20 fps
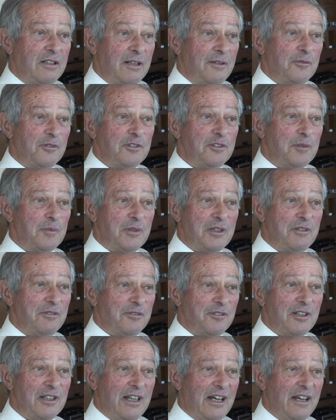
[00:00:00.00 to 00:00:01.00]
comfortably
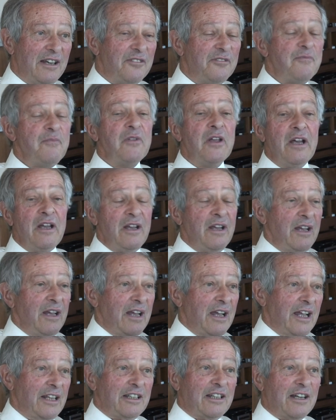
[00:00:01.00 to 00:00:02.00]
for life
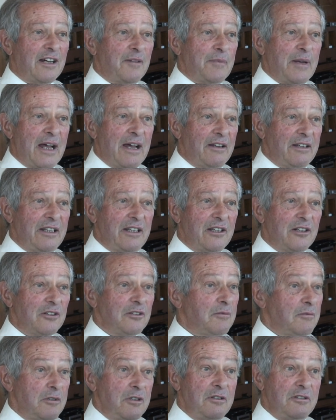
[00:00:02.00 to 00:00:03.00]
and come out
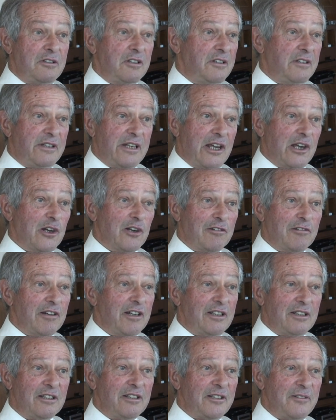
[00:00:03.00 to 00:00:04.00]
here to dare
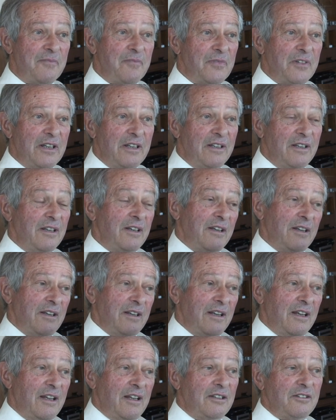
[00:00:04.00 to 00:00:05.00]
greatly.
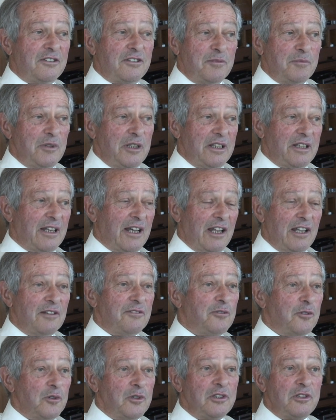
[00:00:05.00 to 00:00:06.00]
And to me,
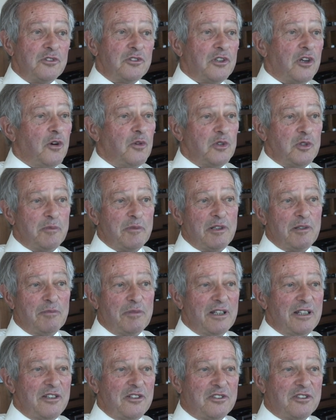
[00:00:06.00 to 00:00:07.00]
California has always been a
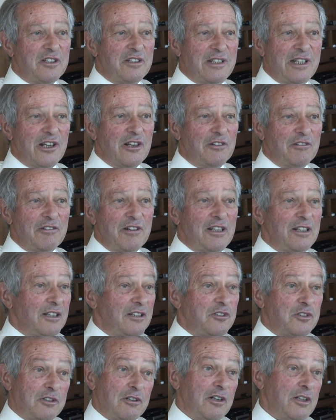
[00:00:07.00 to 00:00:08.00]
place to dare
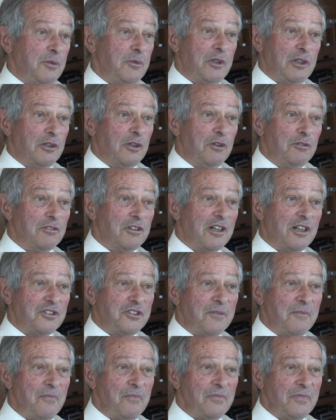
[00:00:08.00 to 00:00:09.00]
greatly, starting with the gold rush.